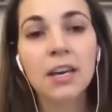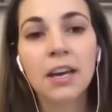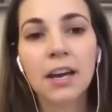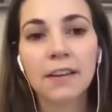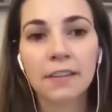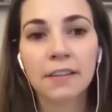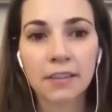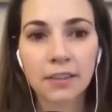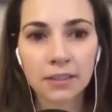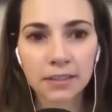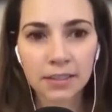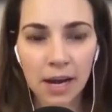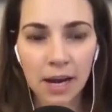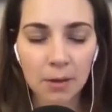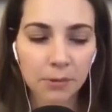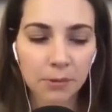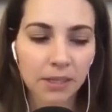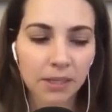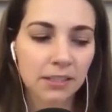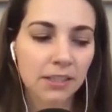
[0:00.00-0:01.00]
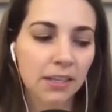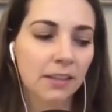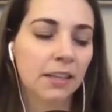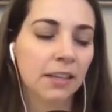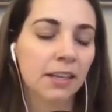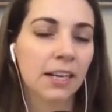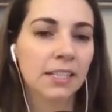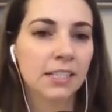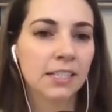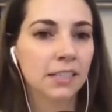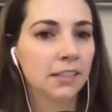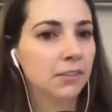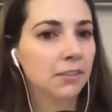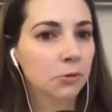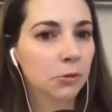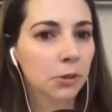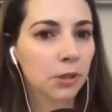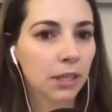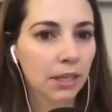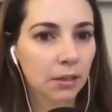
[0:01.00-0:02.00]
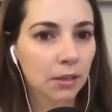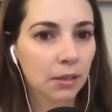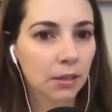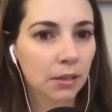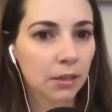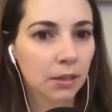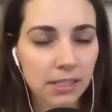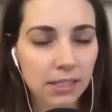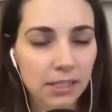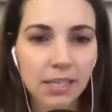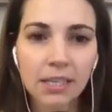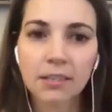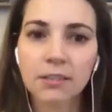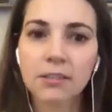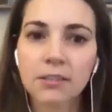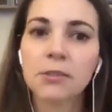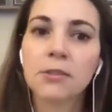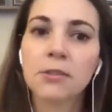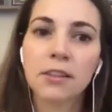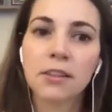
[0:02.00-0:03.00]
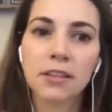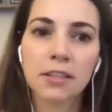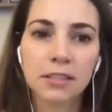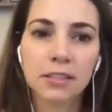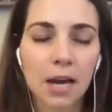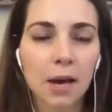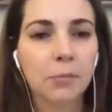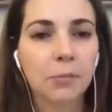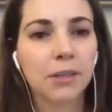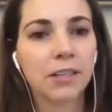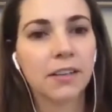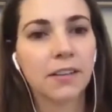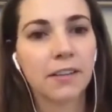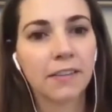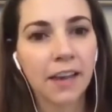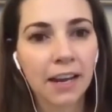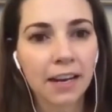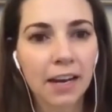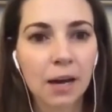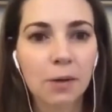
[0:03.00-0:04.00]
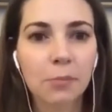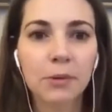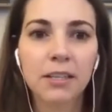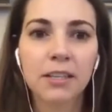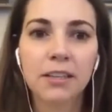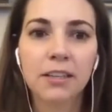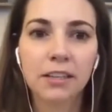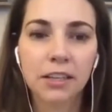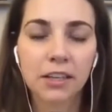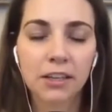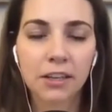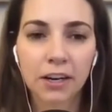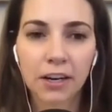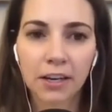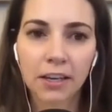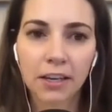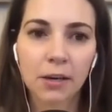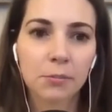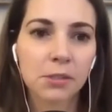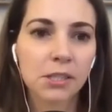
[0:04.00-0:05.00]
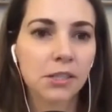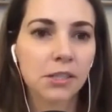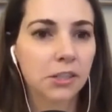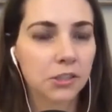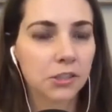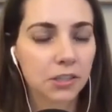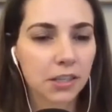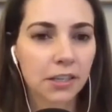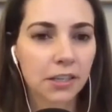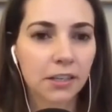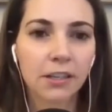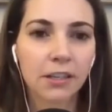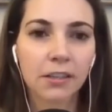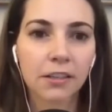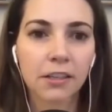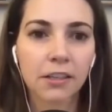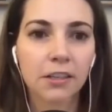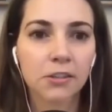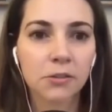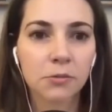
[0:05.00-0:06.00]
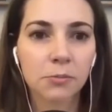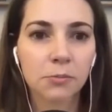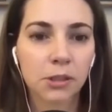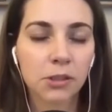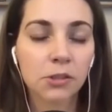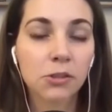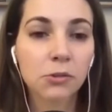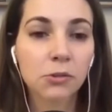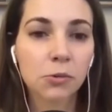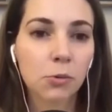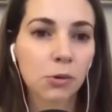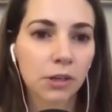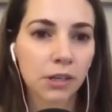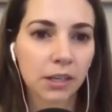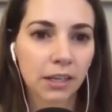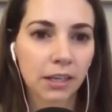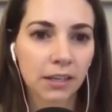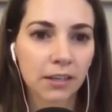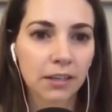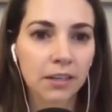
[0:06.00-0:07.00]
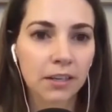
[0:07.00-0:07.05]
and then this happened, and then I didn't really get PT. And so then this happened, and then that happened. And then here I am 10 years later, and here's my story.